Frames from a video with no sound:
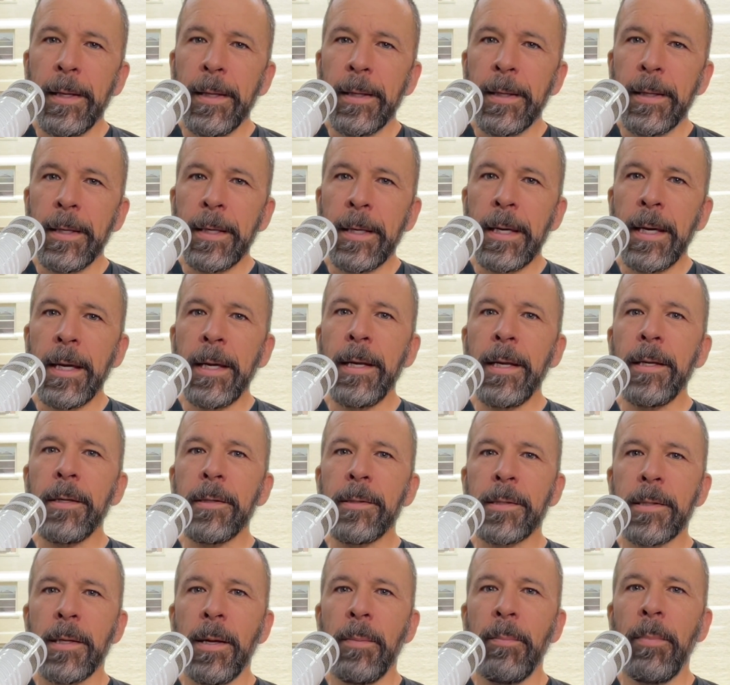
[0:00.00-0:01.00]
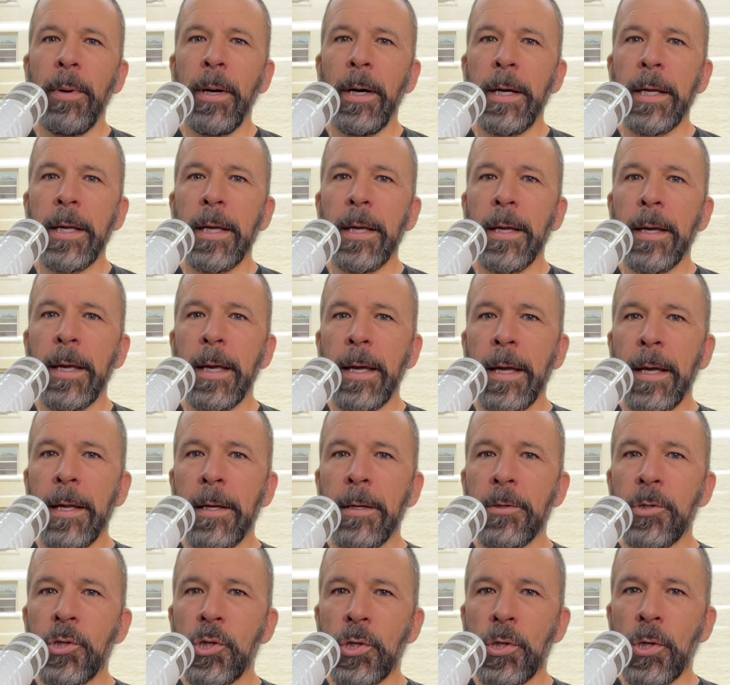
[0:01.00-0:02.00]
getting somebody
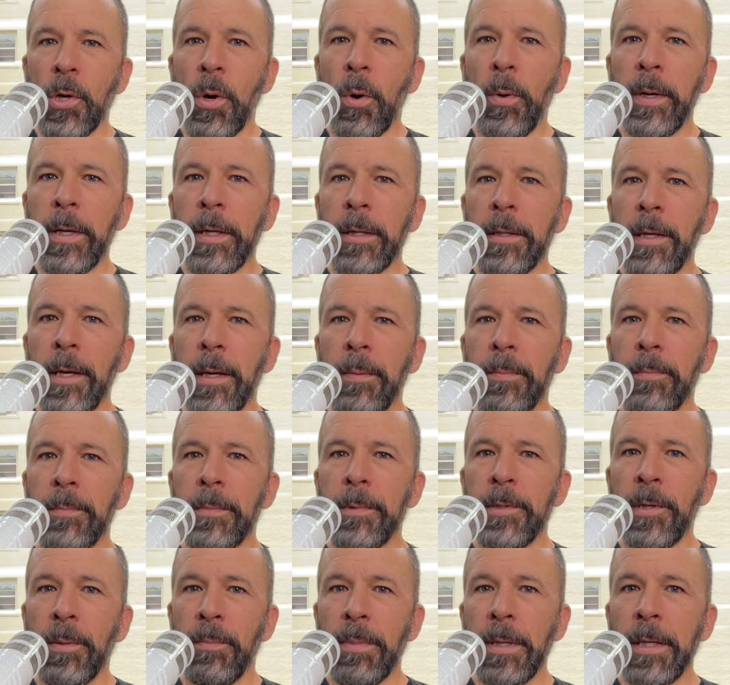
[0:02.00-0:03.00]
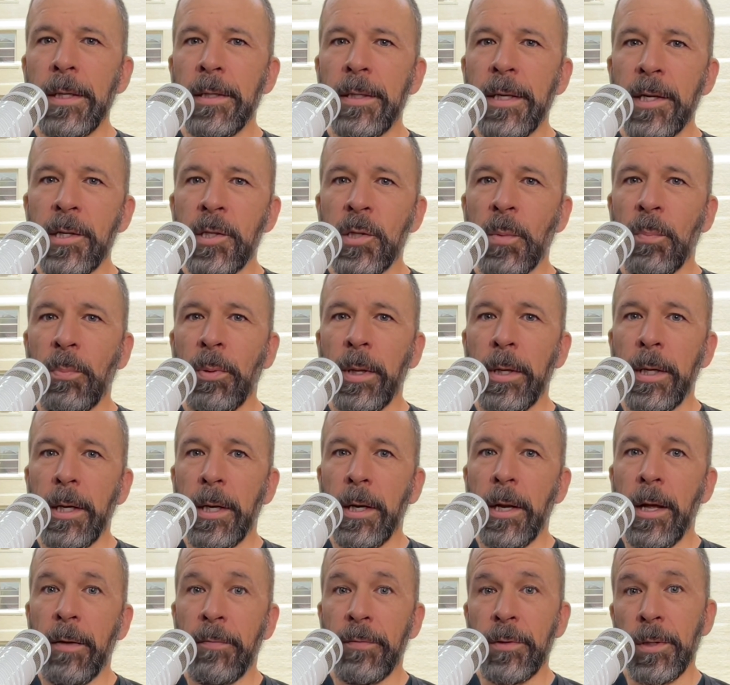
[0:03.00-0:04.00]
and showing them to be disciplined
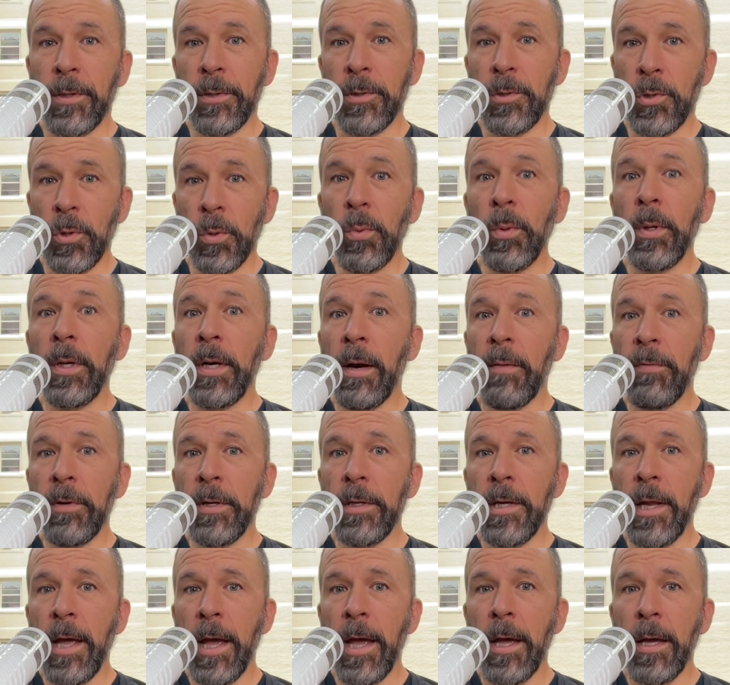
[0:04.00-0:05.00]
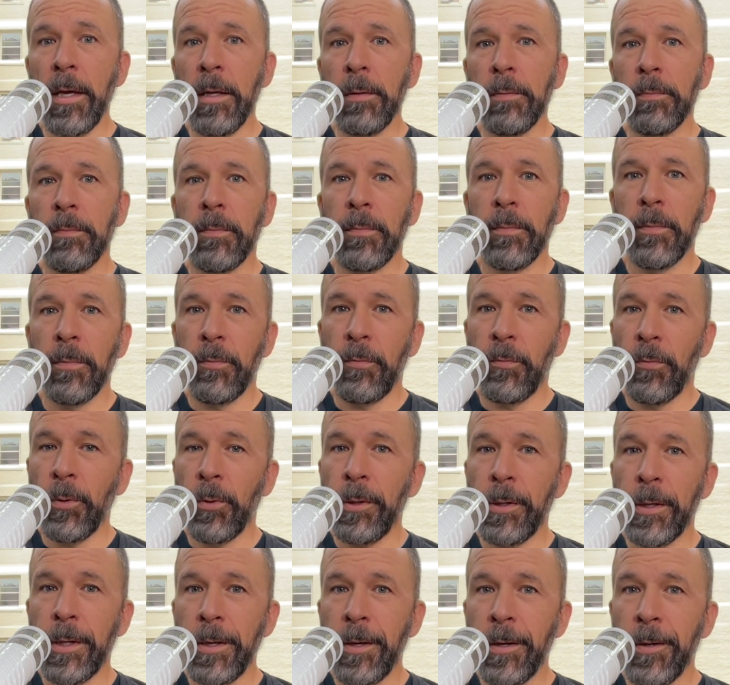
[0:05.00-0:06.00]
enough to do it every day for
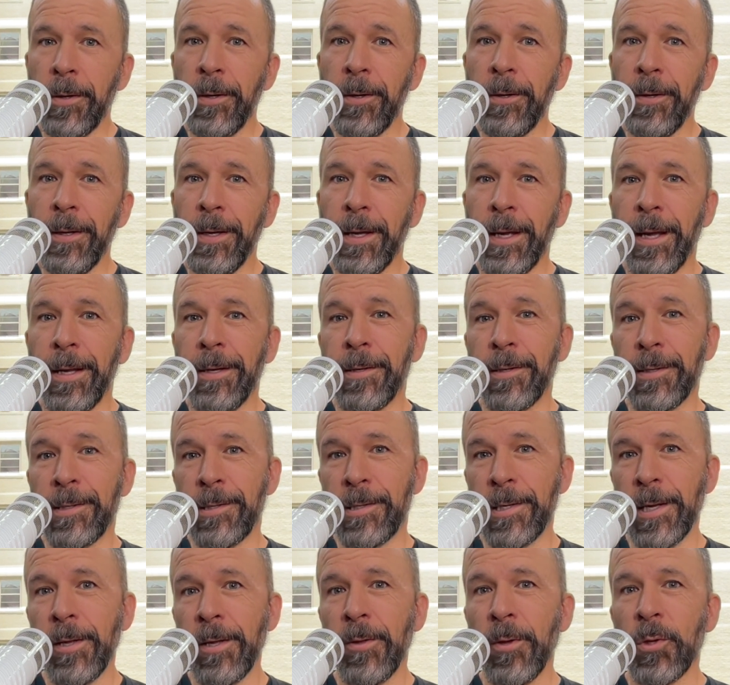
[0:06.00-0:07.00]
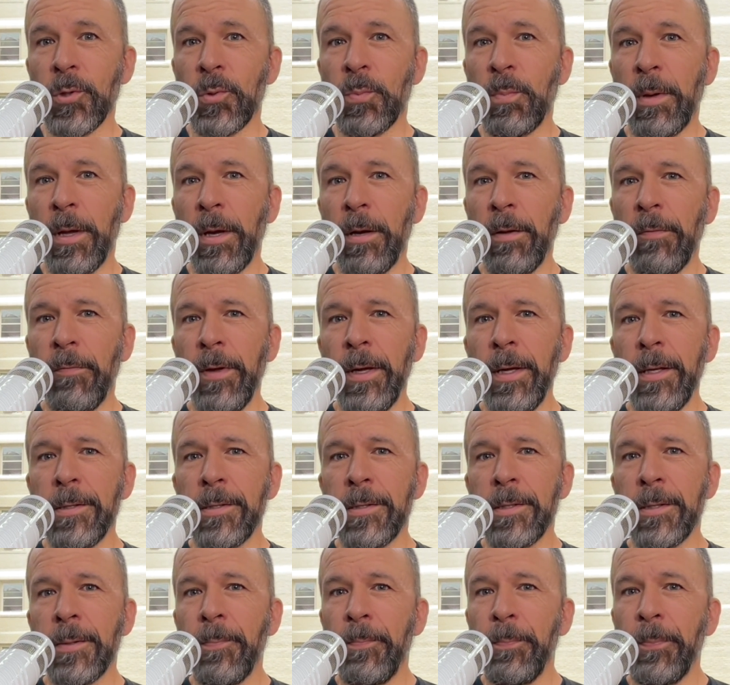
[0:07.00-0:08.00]
a year and to see those
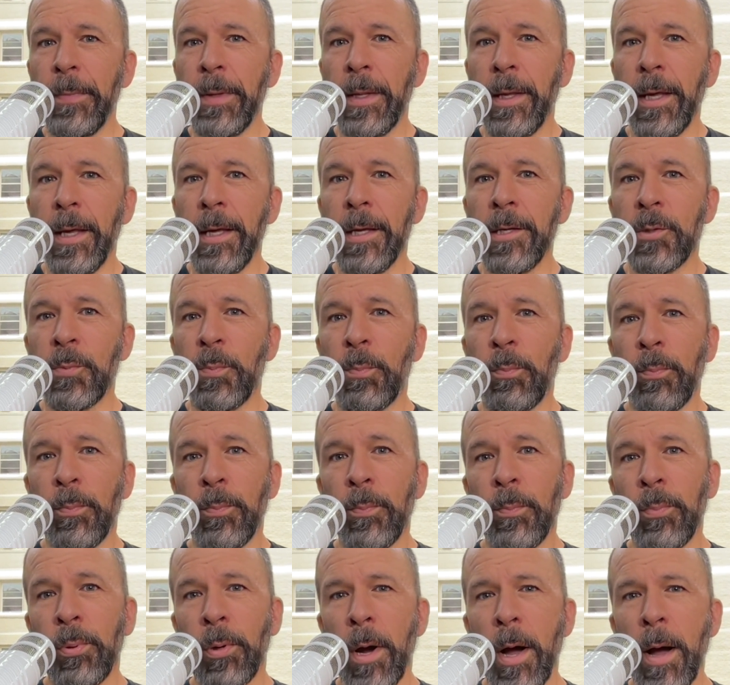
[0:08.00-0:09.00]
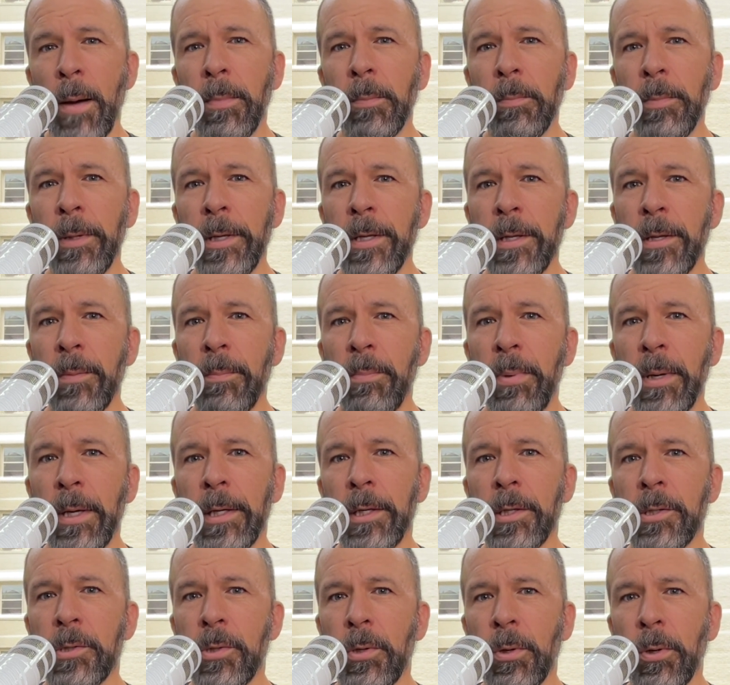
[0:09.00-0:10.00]
benefits is probably the
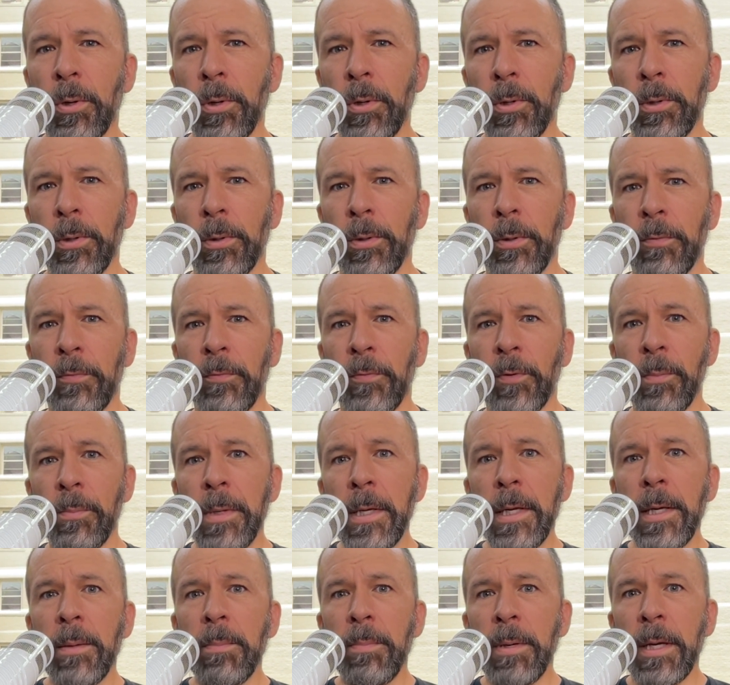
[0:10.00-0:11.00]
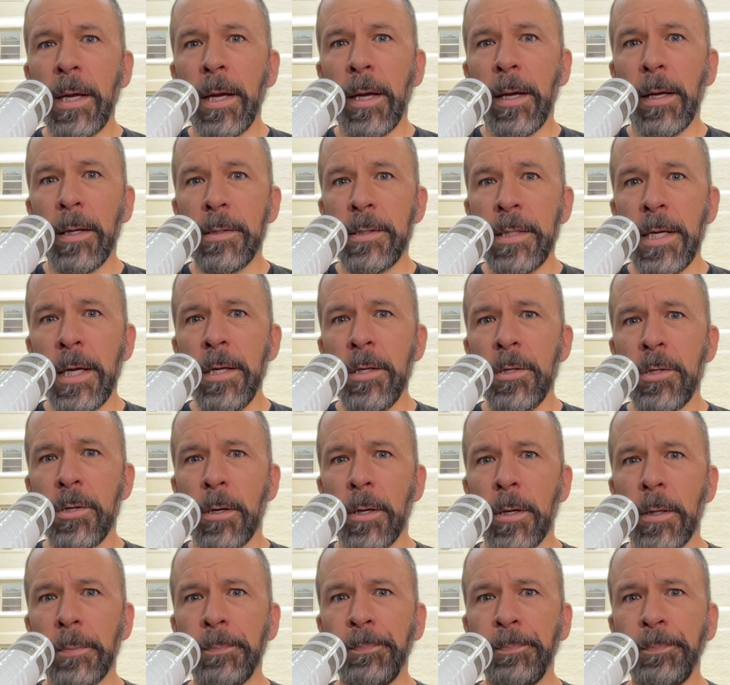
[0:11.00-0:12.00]
biggest hurdle for me being a
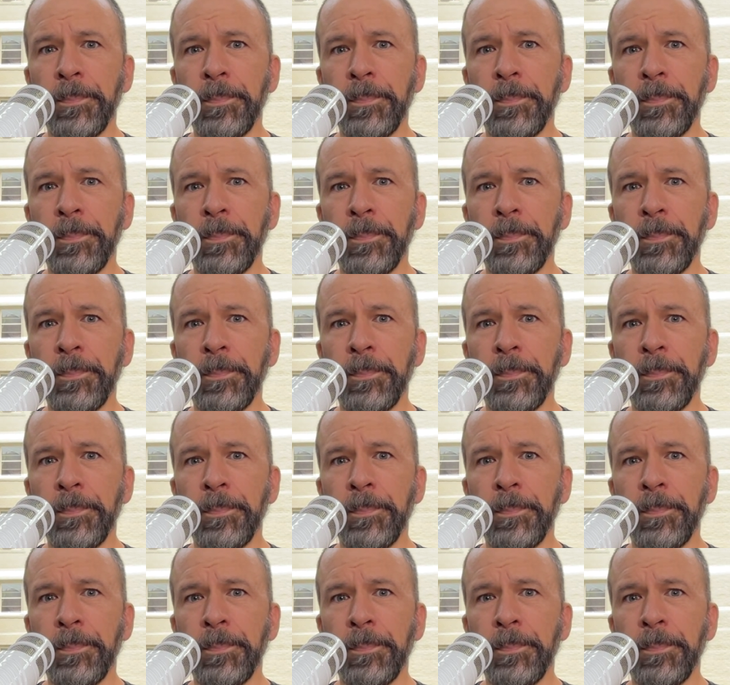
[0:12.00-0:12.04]
teacher,